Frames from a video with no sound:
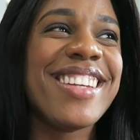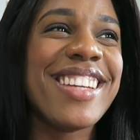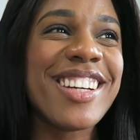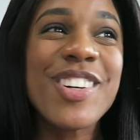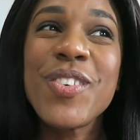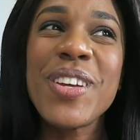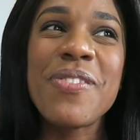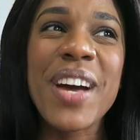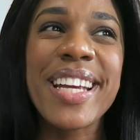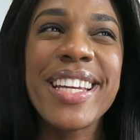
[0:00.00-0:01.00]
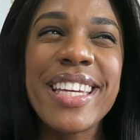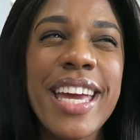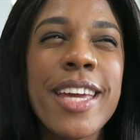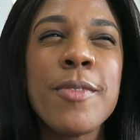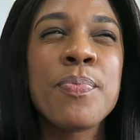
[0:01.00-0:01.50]
you know if i could
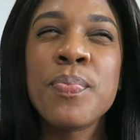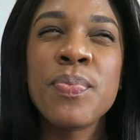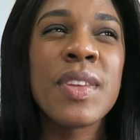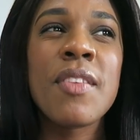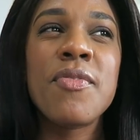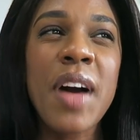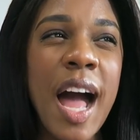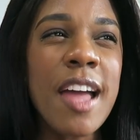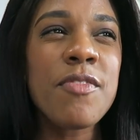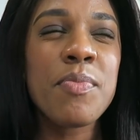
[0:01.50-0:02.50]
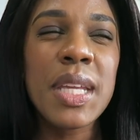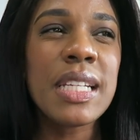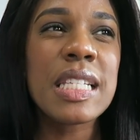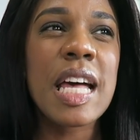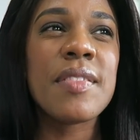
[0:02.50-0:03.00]
get five
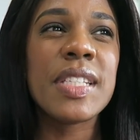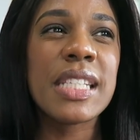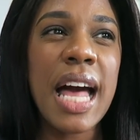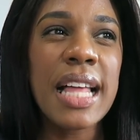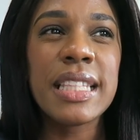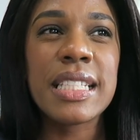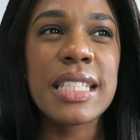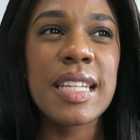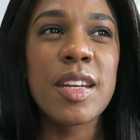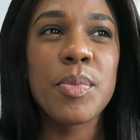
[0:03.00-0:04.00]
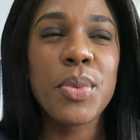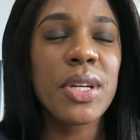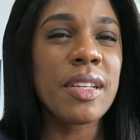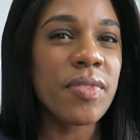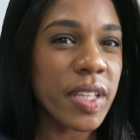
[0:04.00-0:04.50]
minutes of silence and a
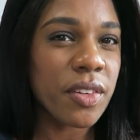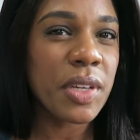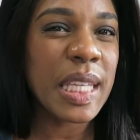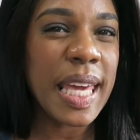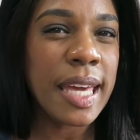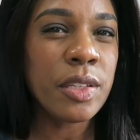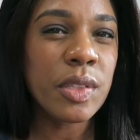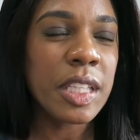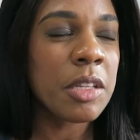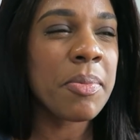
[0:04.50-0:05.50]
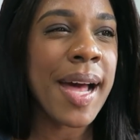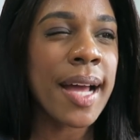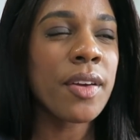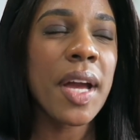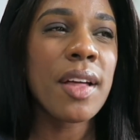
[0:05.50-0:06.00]
pretty flickering candle in the
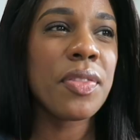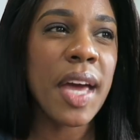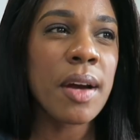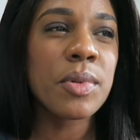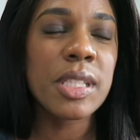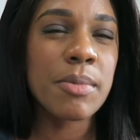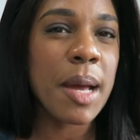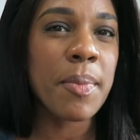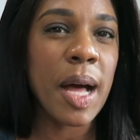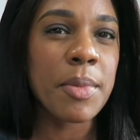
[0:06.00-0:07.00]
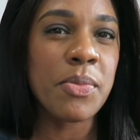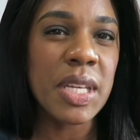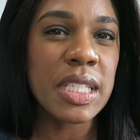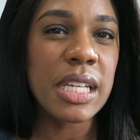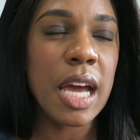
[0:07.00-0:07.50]
background, that was my mommy
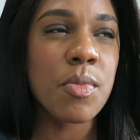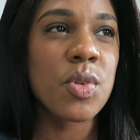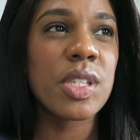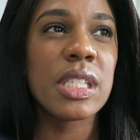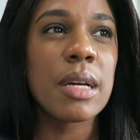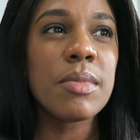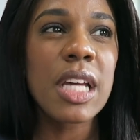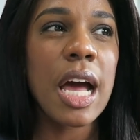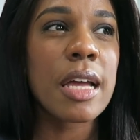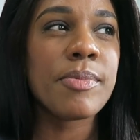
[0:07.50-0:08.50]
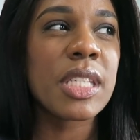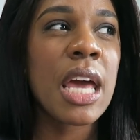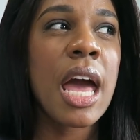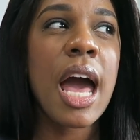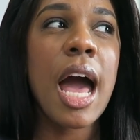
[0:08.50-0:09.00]
me time. Or sometimes
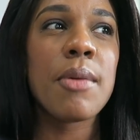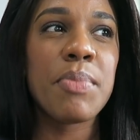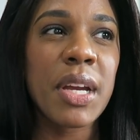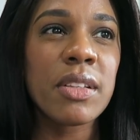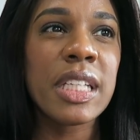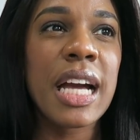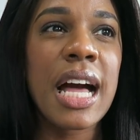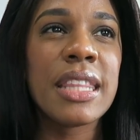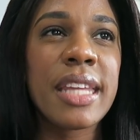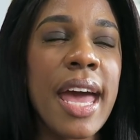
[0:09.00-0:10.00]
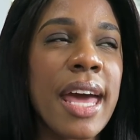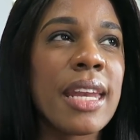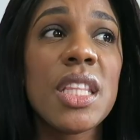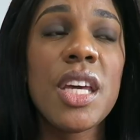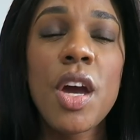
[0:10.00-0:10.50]
I barely got
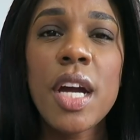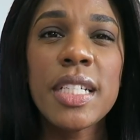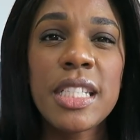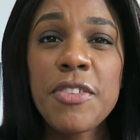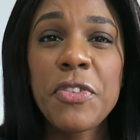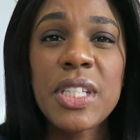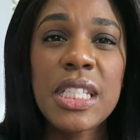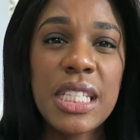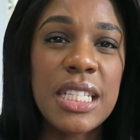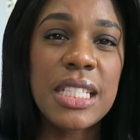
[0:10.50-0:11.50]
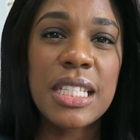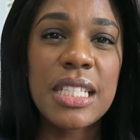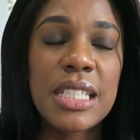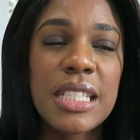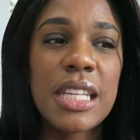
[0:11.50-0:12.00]
that. There are different
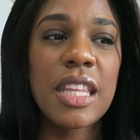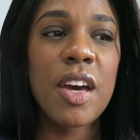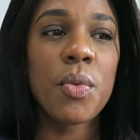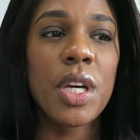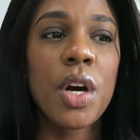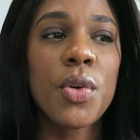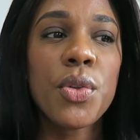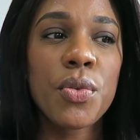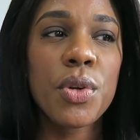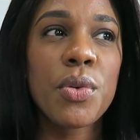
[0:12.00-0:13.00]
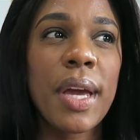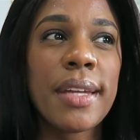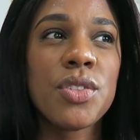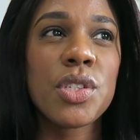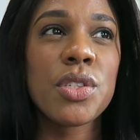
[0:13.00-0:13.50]
seasons that we go through
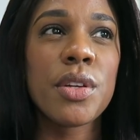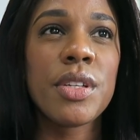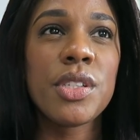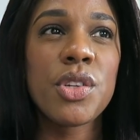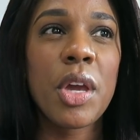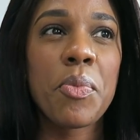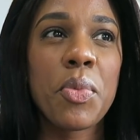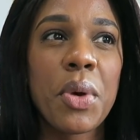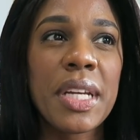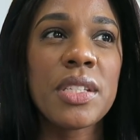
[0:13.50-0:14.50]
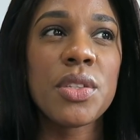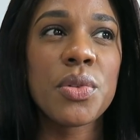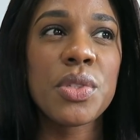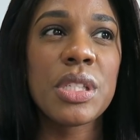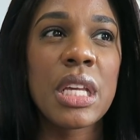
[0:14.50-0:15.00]
and just learning to embrace
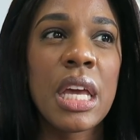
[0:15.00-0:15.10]
those